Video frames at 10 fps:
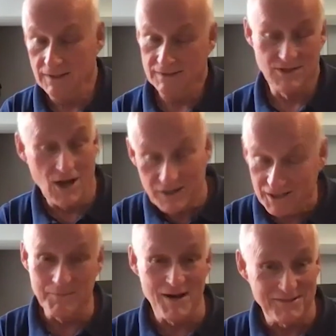talking
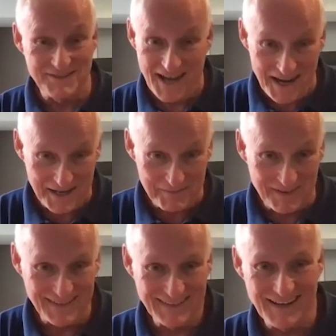about
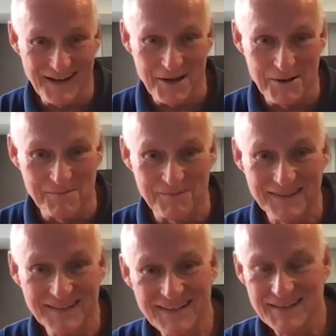time,
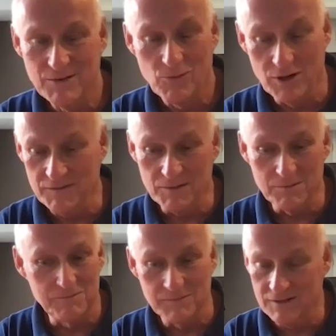one of
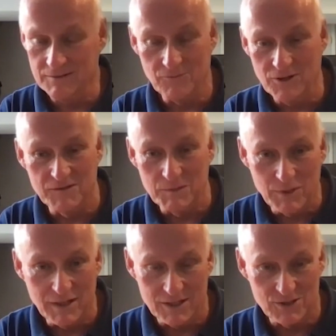the
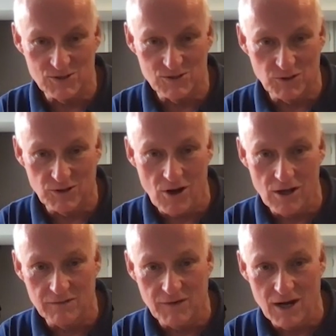big issues with
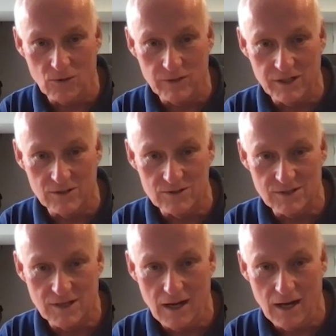all of our readers
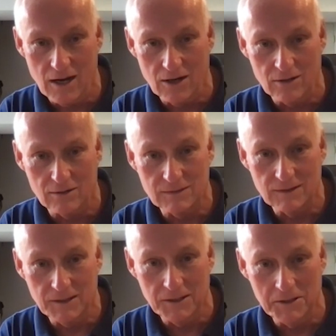are
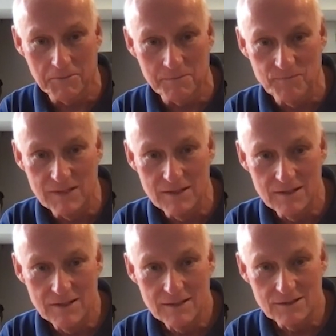
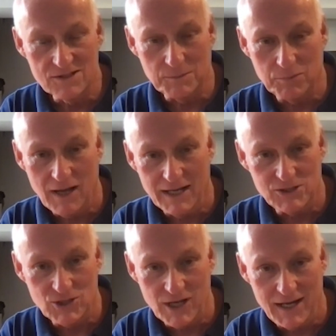the supply
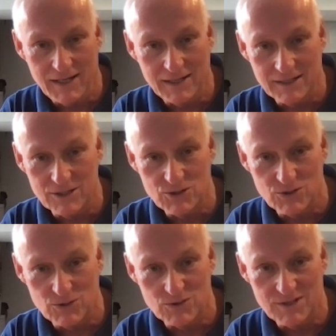chain
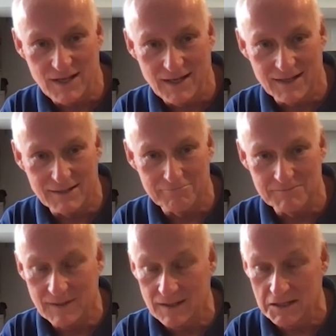issues and
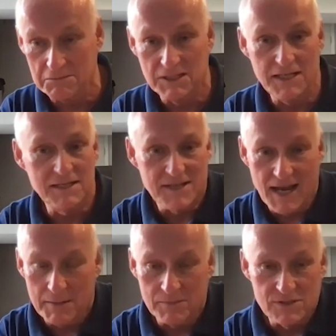lead
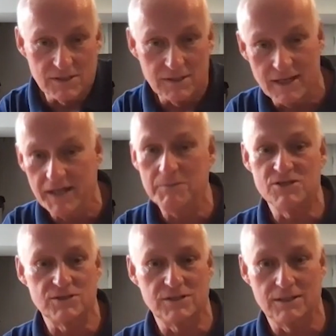time to get a
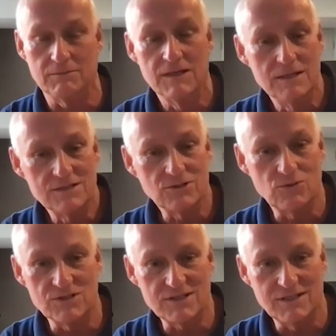machine. So
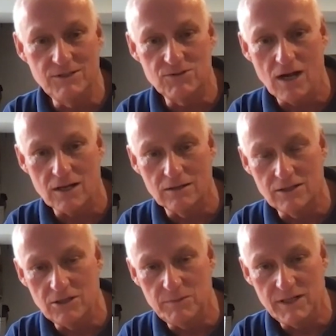Chris, can you talk a
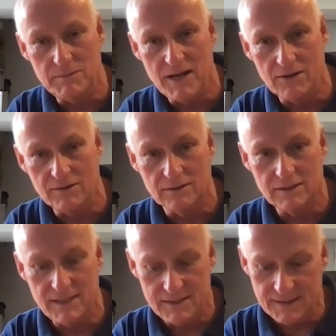little bit about
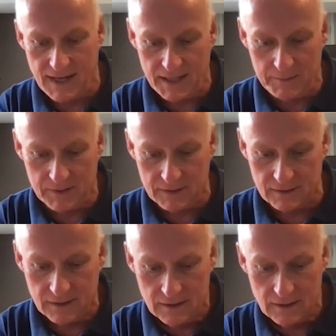lead time and
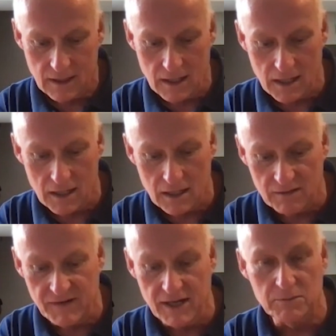
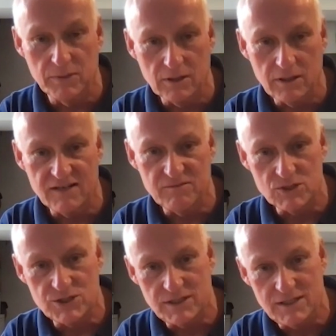availability of
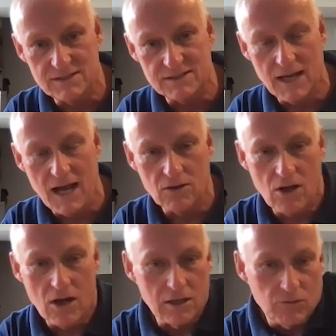machines and how
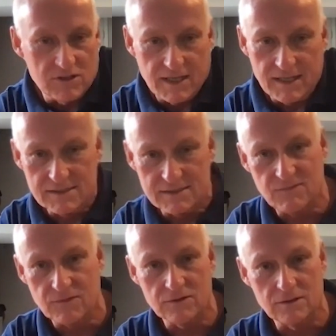long it will take
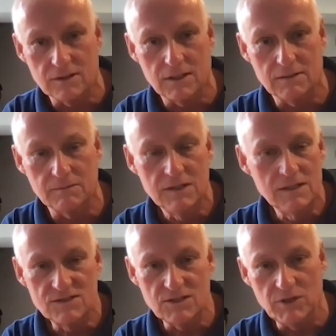for
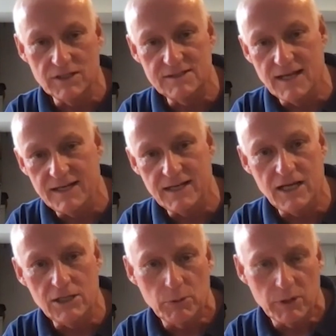someone attending
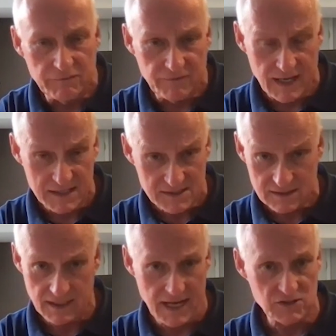AWFS
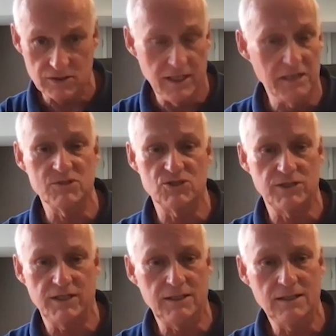to actually get a
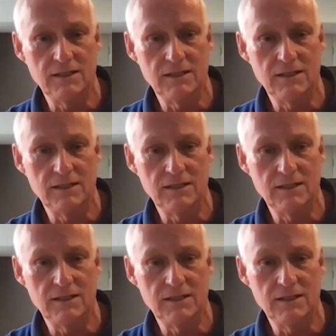machine?